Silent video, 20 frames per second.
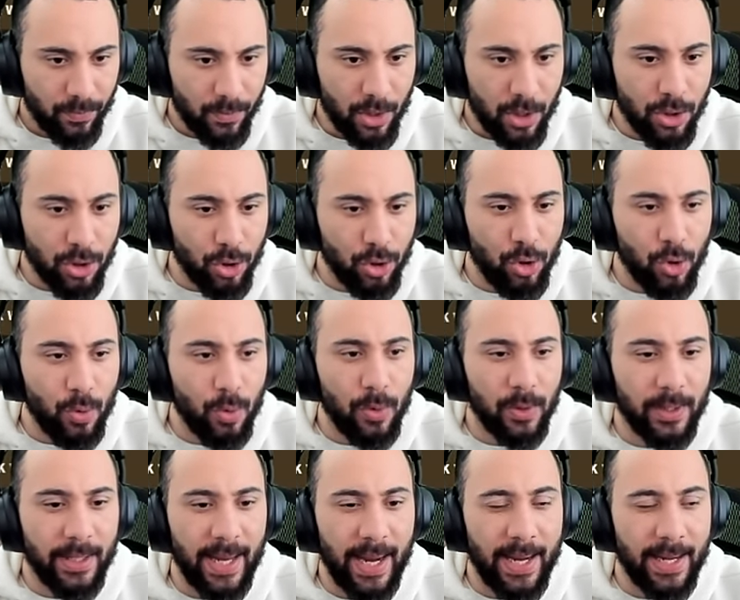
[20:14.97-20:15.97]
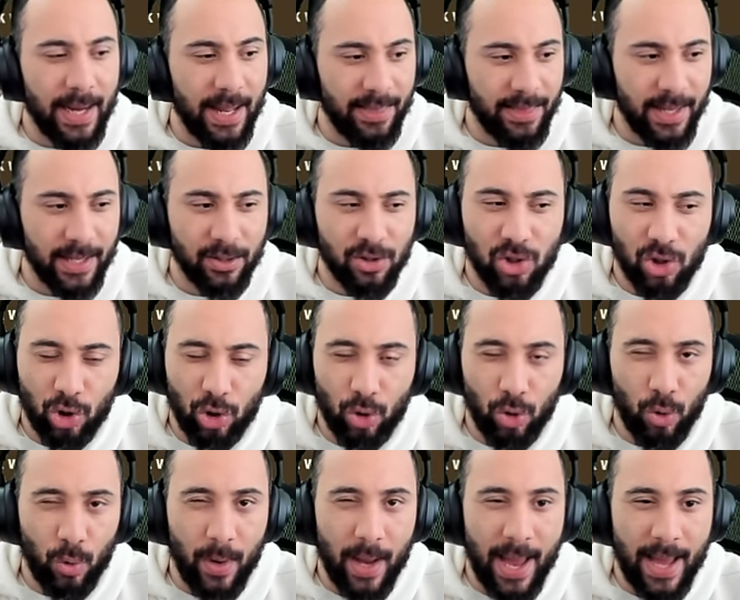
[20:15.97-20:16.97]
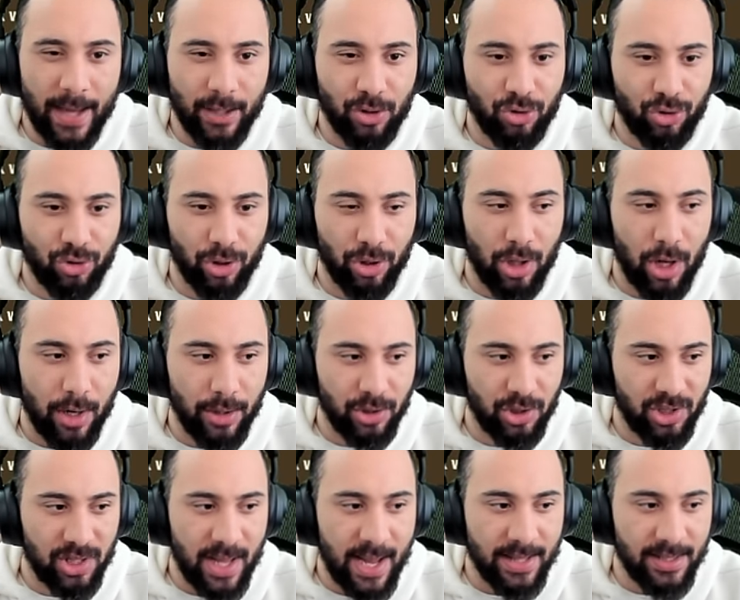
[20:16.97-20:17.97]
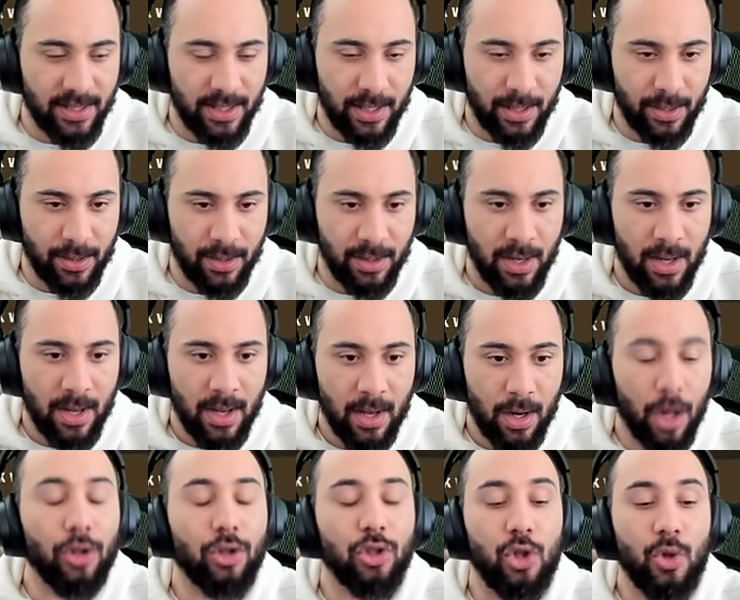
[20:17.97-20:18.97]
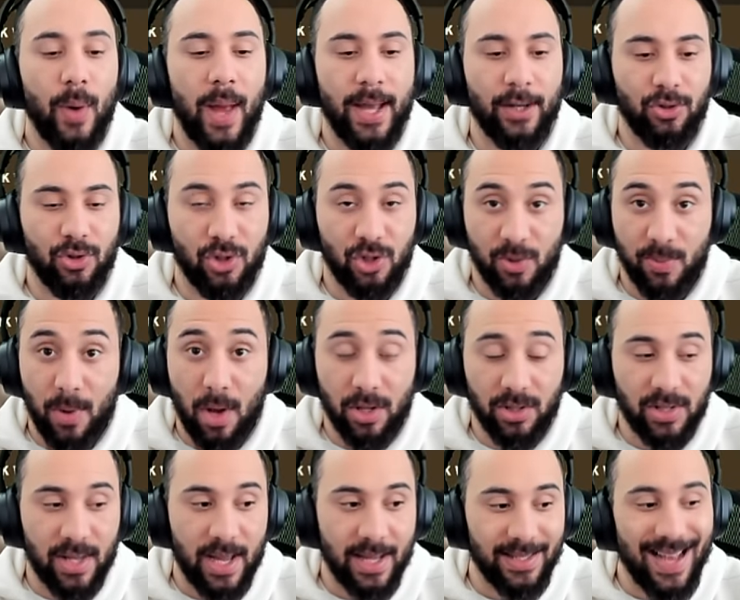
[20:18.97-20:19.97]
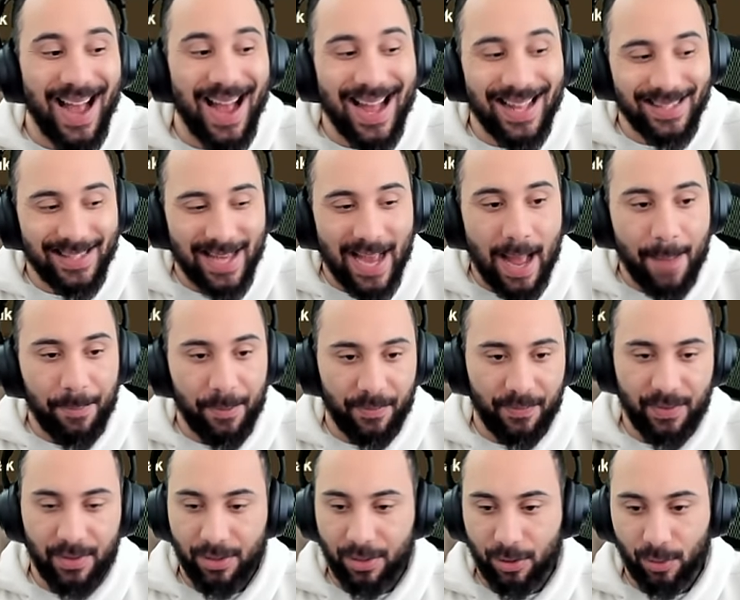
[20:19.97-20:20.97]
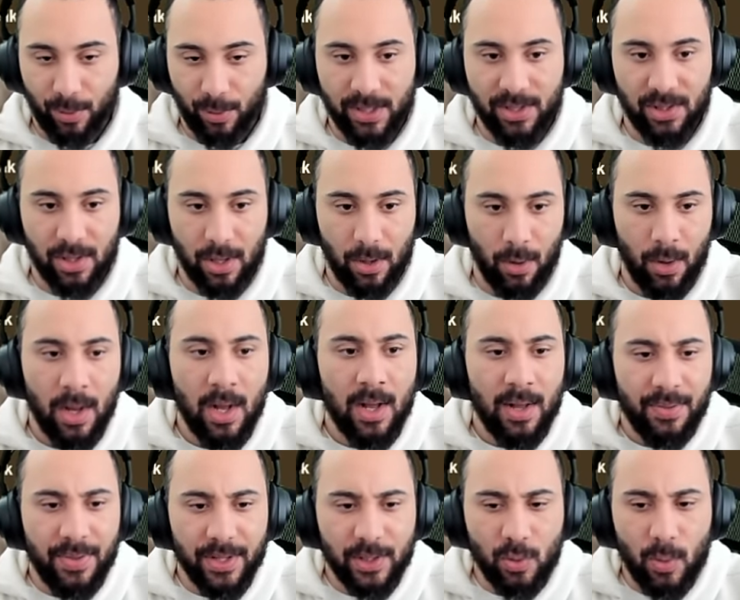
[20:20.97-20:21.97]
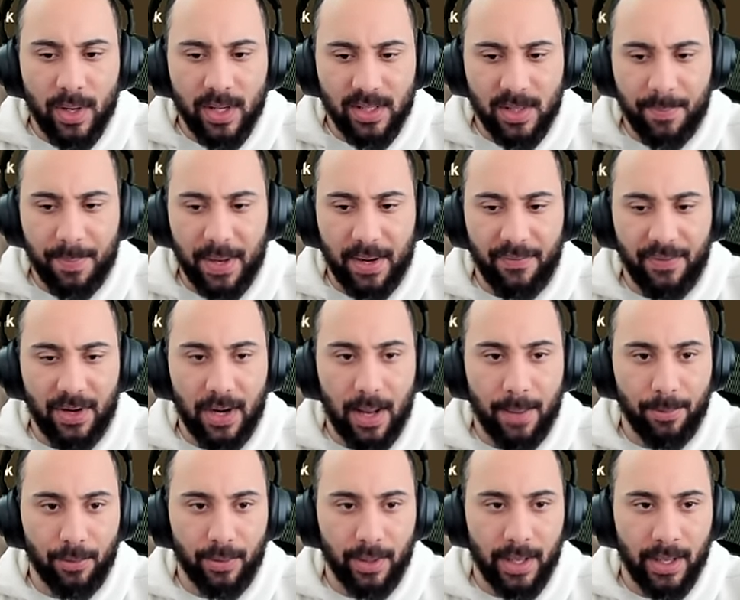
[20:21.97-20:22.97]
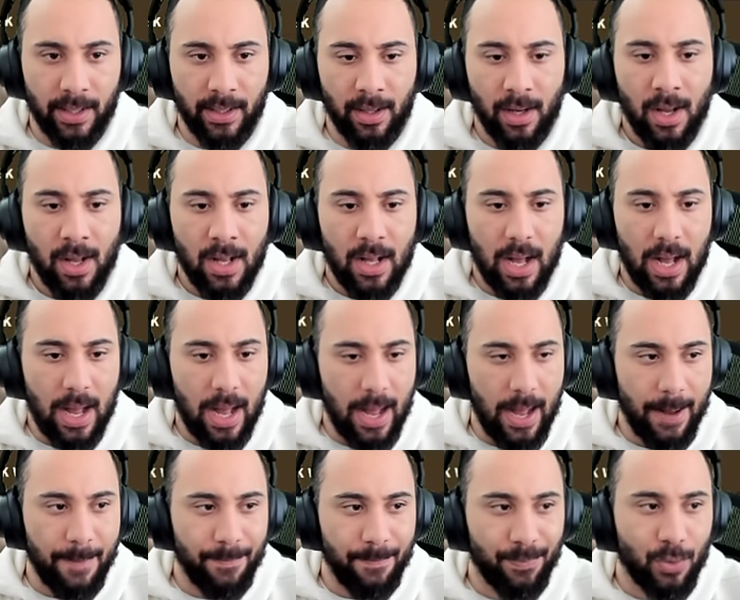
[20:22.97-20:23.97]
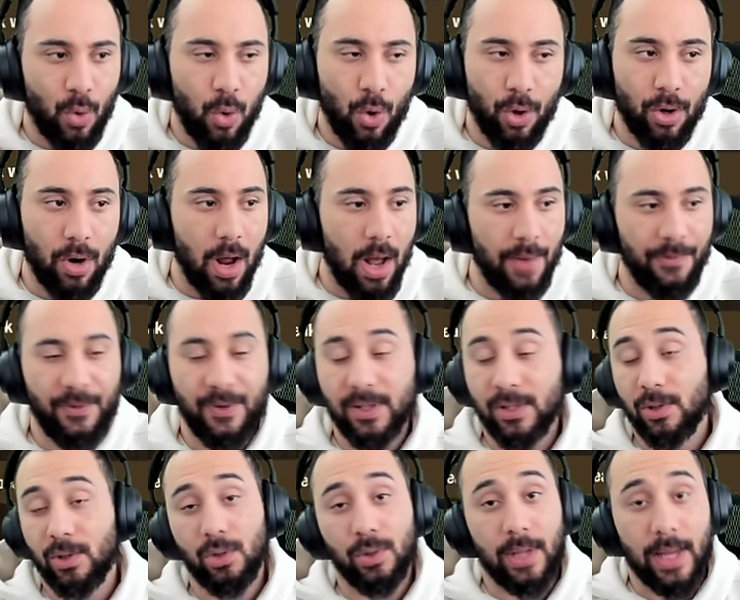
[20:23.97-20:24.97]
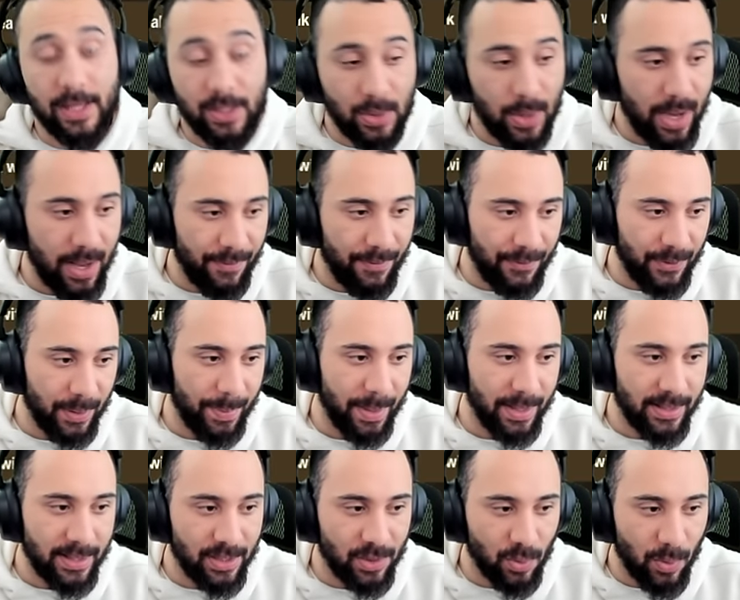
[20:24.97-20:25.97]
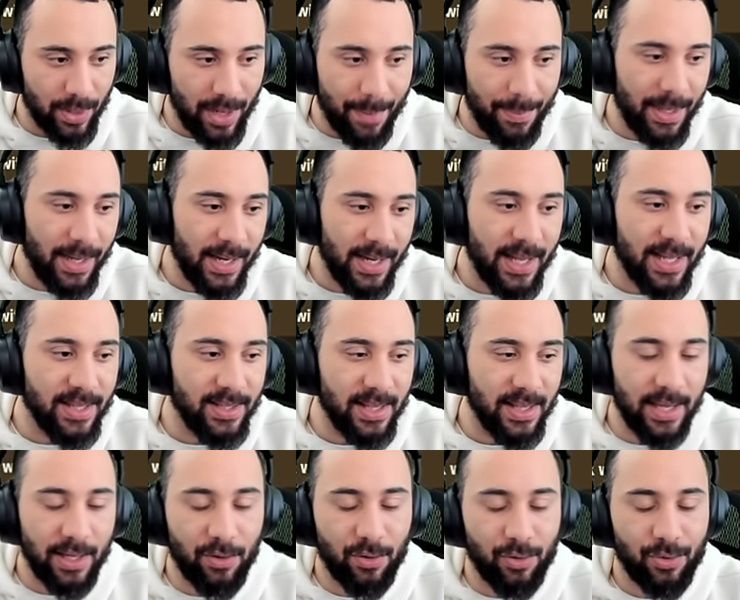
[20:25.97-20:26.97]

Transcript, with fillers: you do gain, I think, two extra large slots here, or two extra small slots on top of the three. So this one is a bit of an upgrade. Um, corner office, you guys know how I feel about this one. I mean, it is a